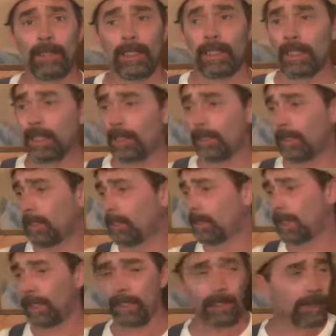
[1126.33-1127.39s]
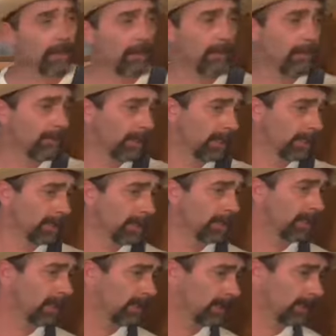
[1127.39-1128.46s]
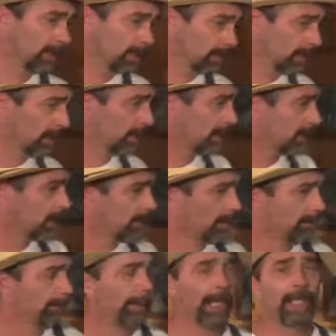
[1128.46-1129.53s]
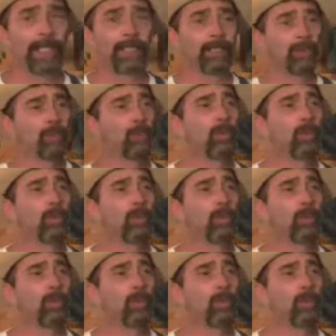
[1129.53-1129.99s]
And it says, you know, that's the thing is, by his